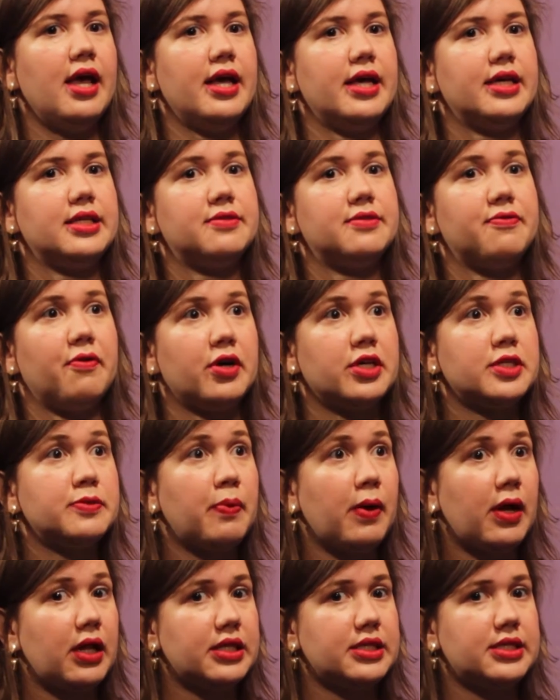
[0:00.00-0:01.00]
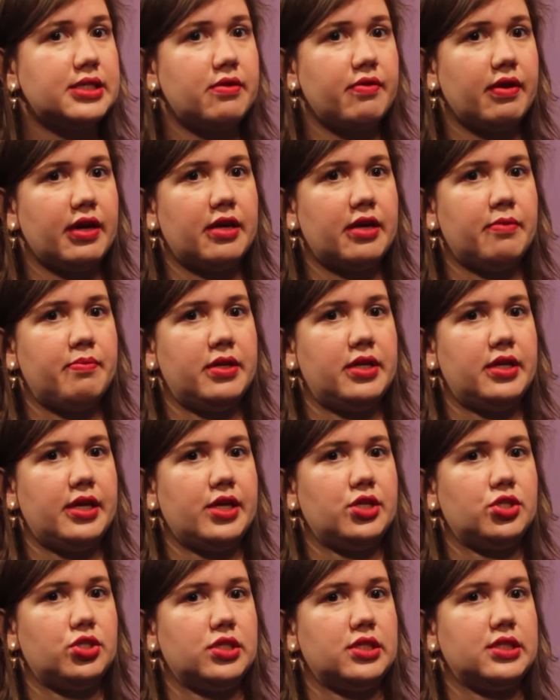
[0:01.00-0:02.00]
As far as policy
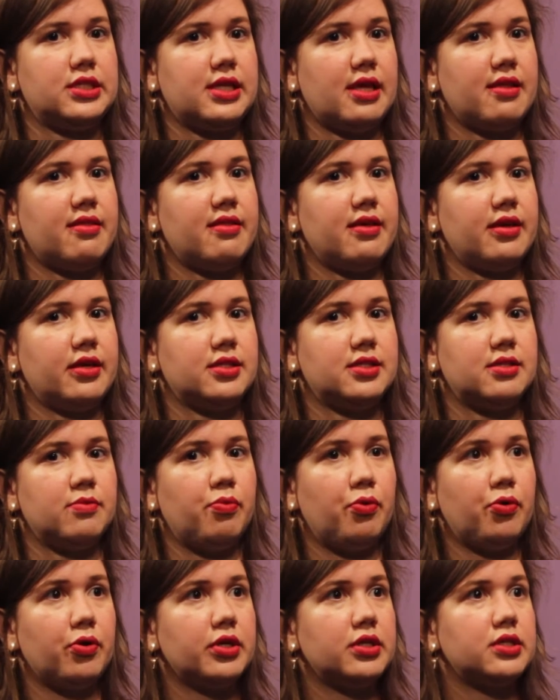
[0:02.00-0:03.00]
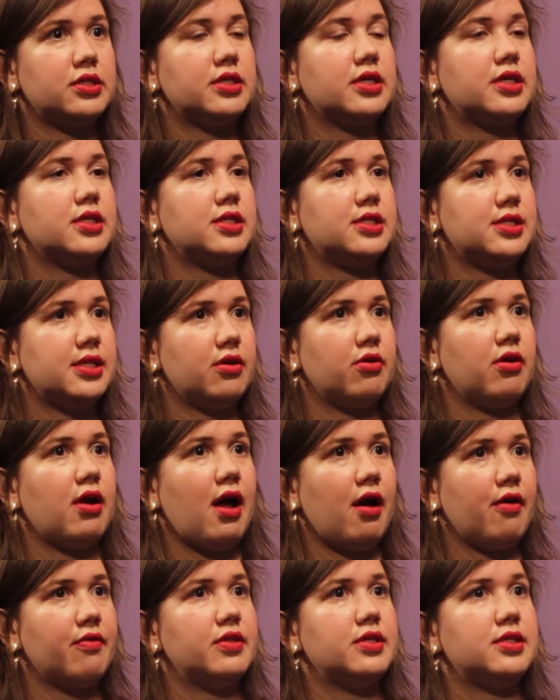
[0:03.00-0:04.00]
recommendations, I think it's important to consider
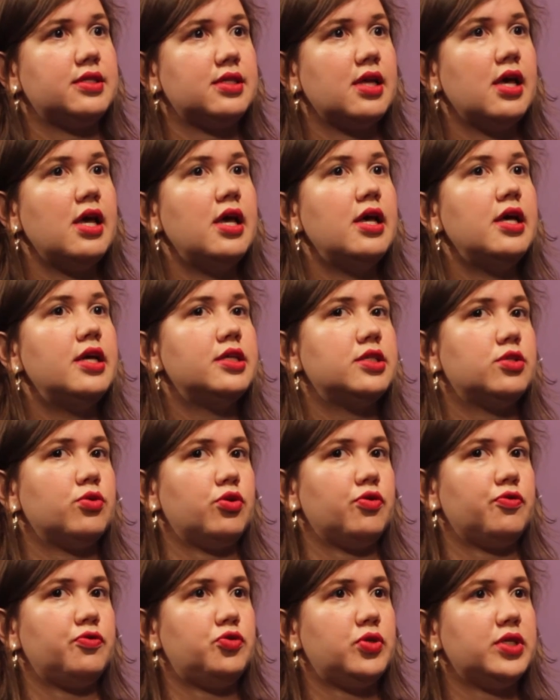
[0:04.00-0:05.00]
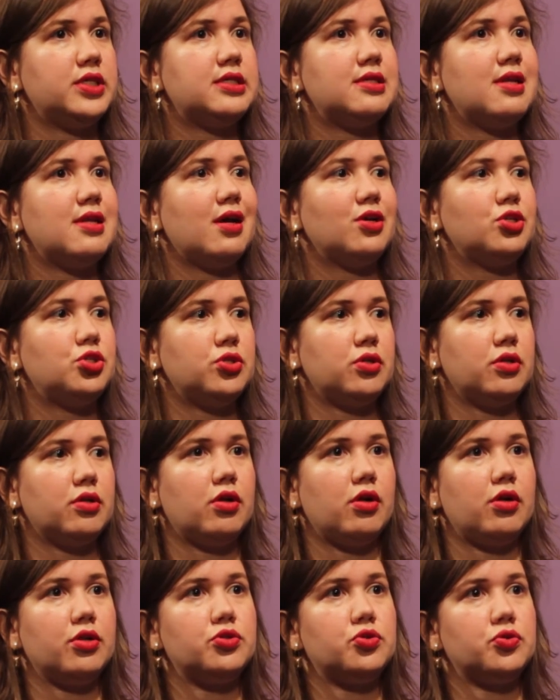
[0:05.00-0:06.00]
how these sort of transnational
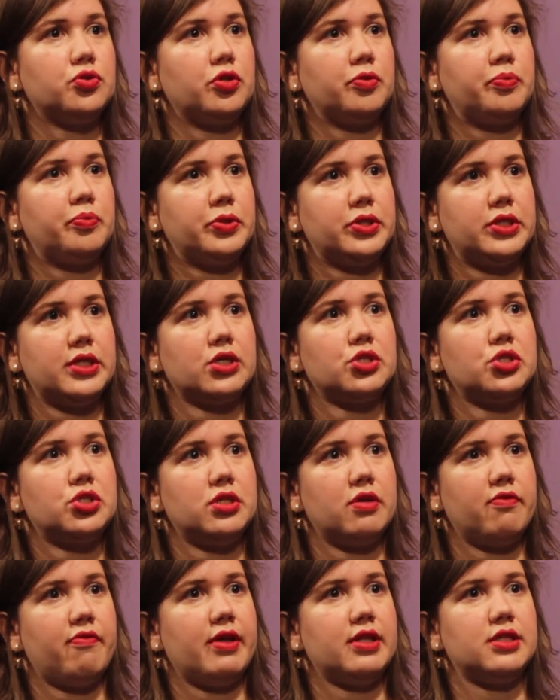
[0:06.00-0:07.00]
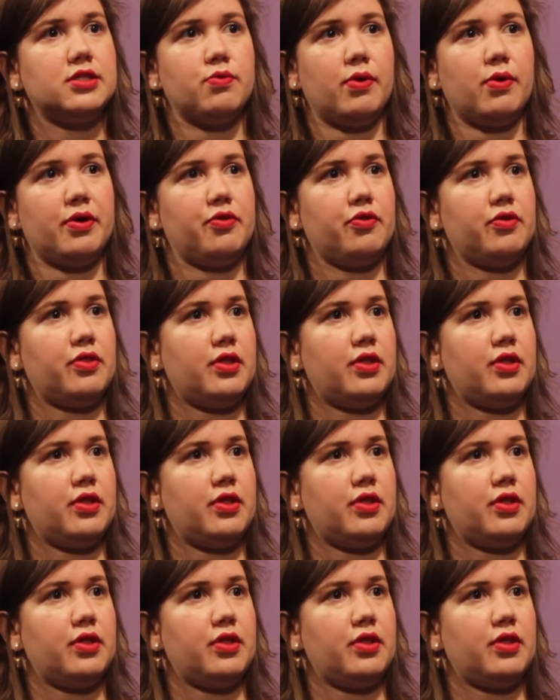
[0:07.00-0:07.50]
cultural production events, whether